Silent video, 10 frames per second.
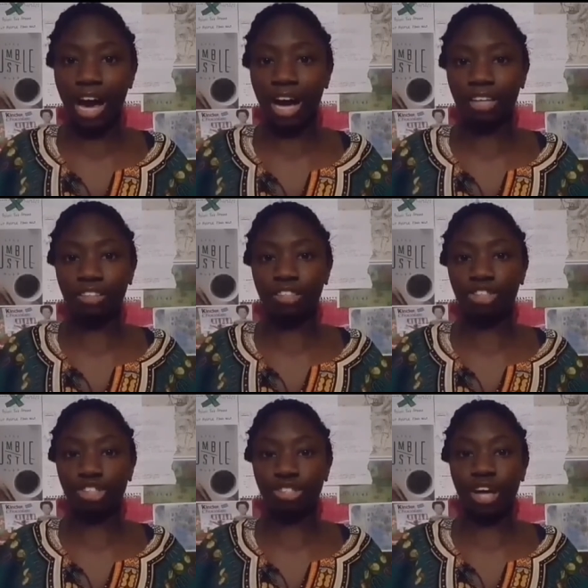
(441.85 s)
And
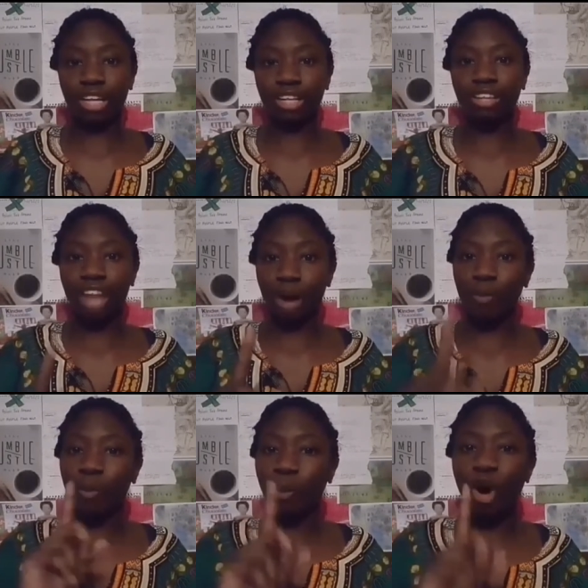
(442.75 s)
just like
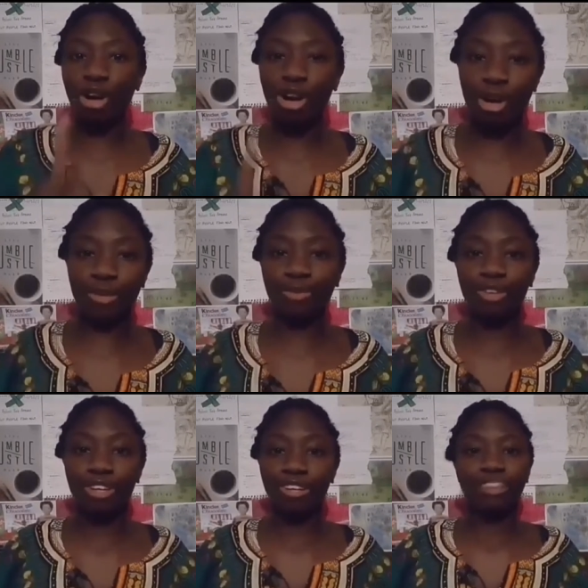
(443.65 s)
that one note,
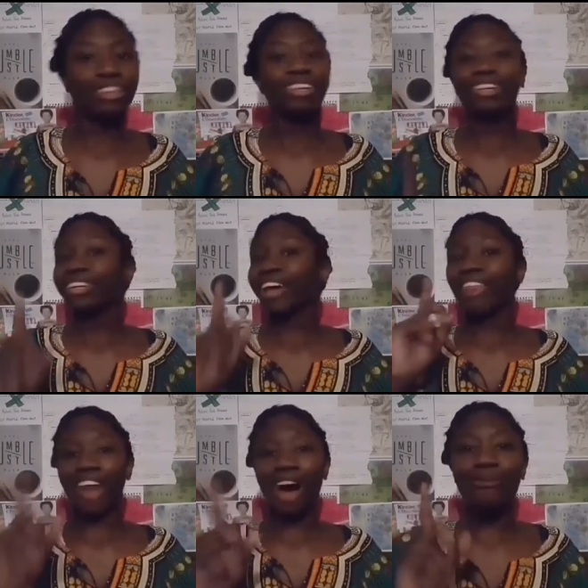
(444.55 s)

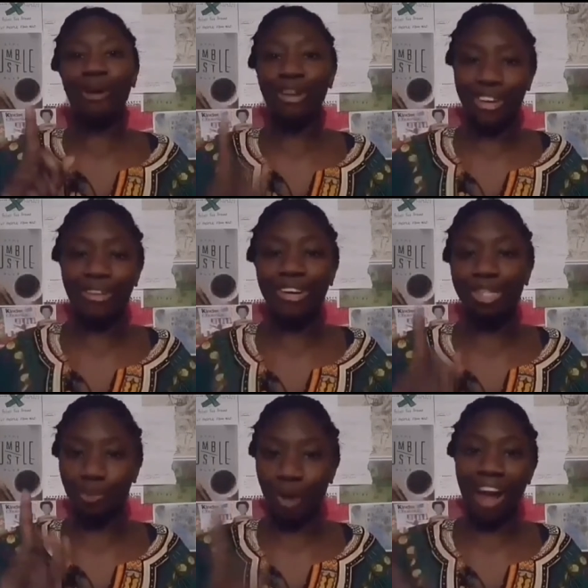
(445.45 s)
that one note
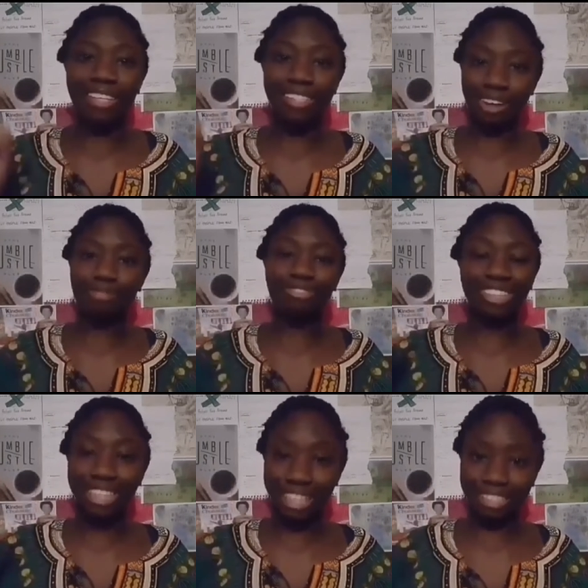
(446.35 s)
is why
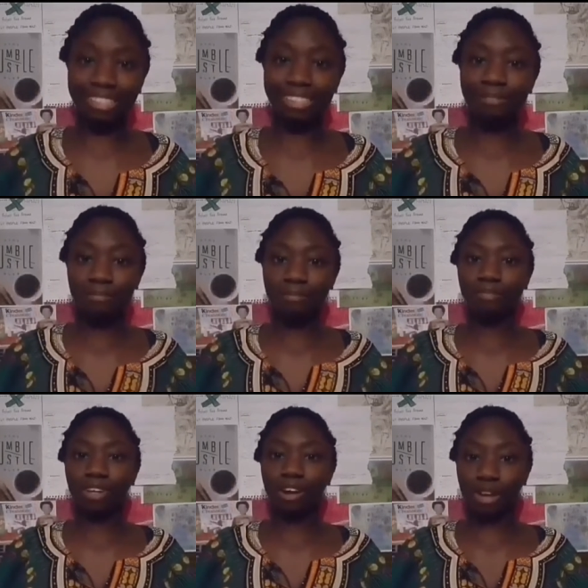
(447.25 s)
SUFDY is.
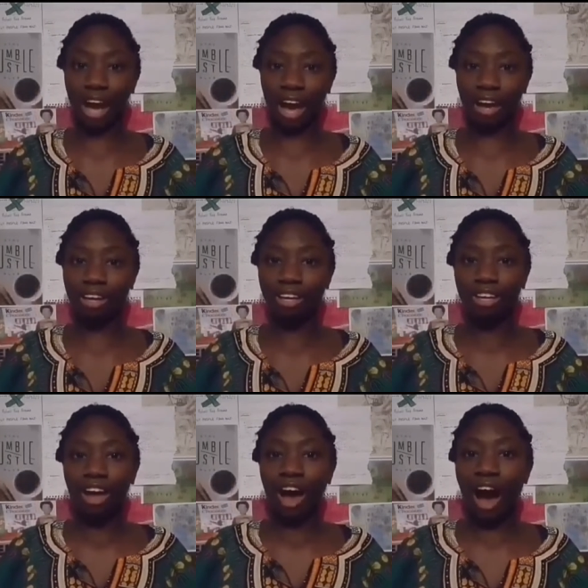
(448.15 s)
Okay?
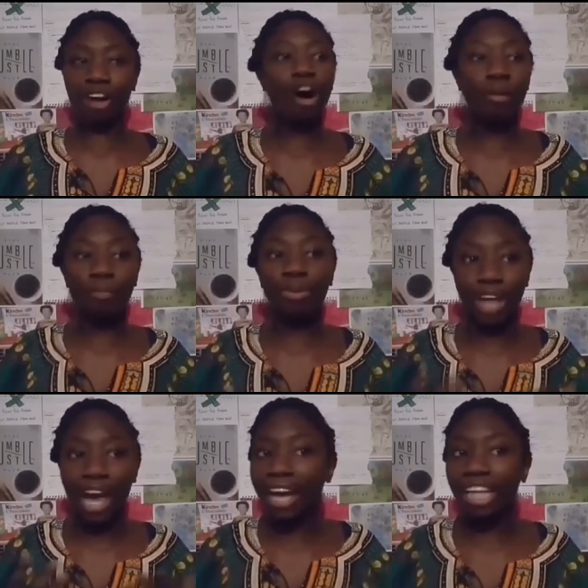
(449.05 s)
I can't
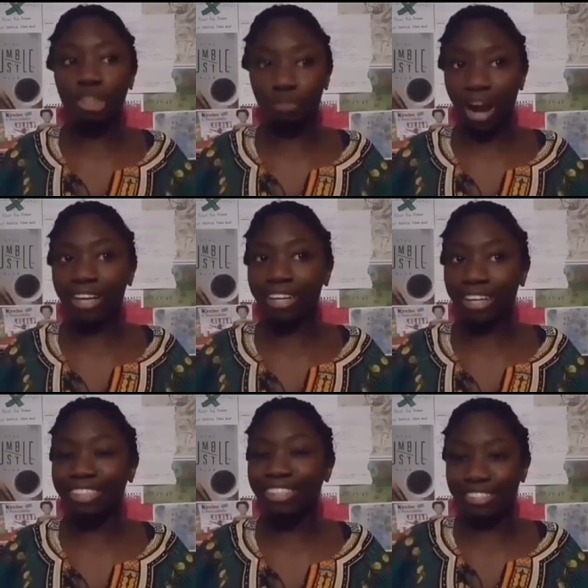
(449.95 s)
put an age
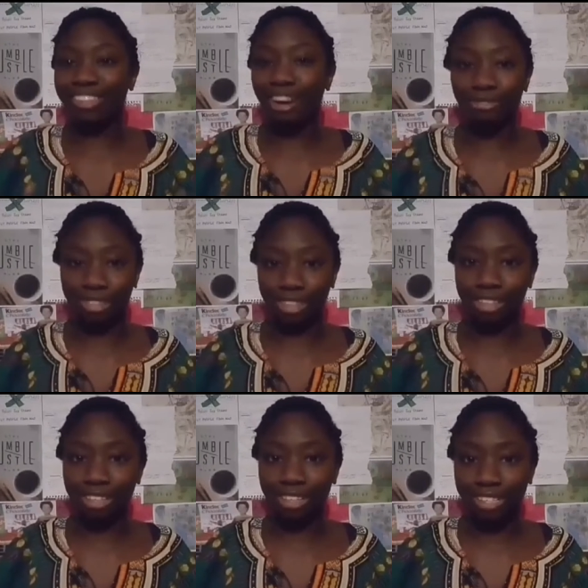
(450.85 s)
bracket to SUFDY
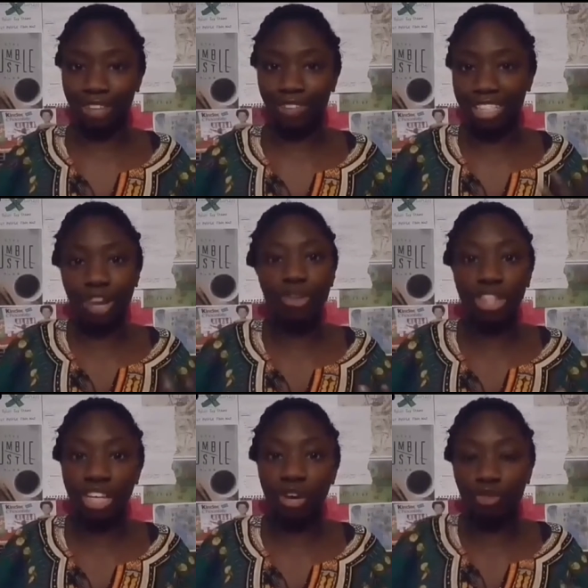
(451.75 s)
because if I tell
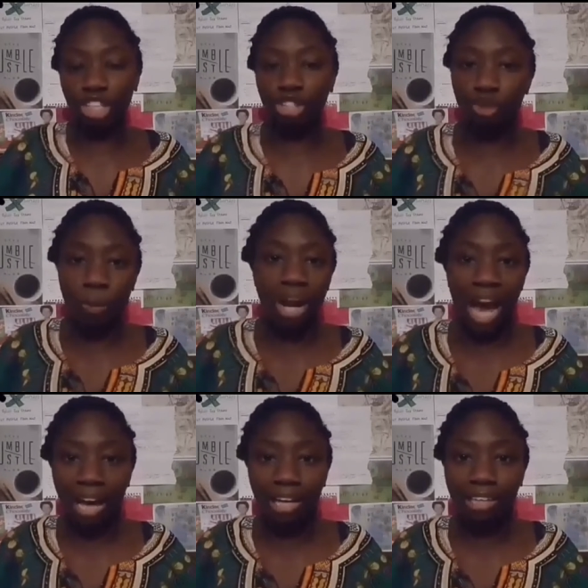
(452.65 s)
you the original
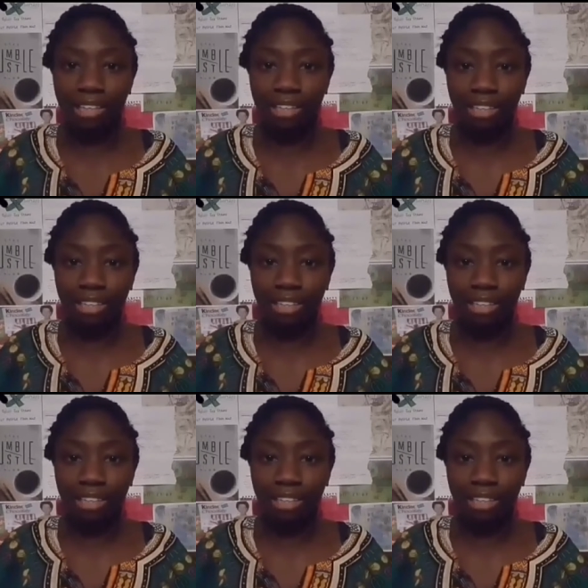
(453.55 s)
plan